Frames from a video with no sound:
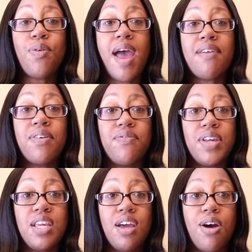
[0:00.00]
have a
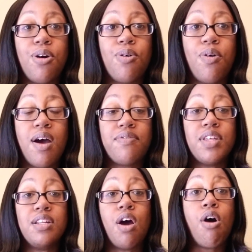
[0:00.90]
video of
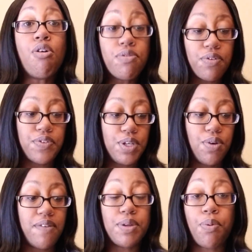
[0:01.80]
the overview
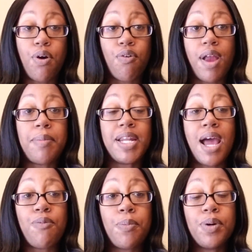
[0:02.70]
of the program, and
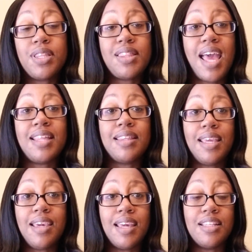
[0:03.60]
I will put that
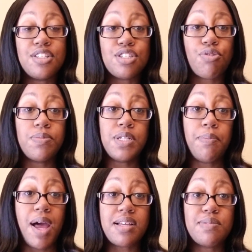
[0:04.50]
link in the
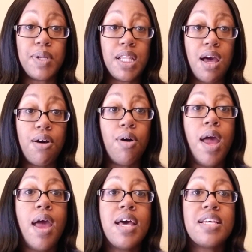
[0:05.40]
description box below.
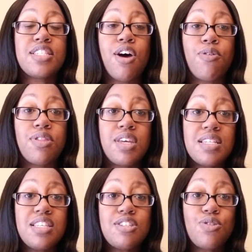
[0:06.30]
So
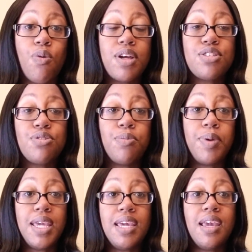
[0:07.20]
this is going to
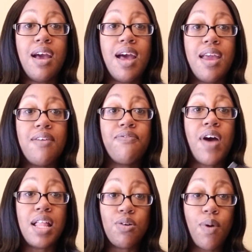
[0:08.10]
be a
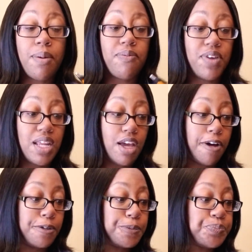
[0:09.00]
follow-up
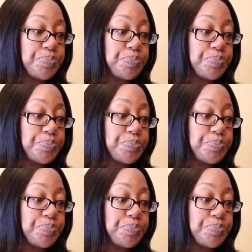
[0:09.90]
video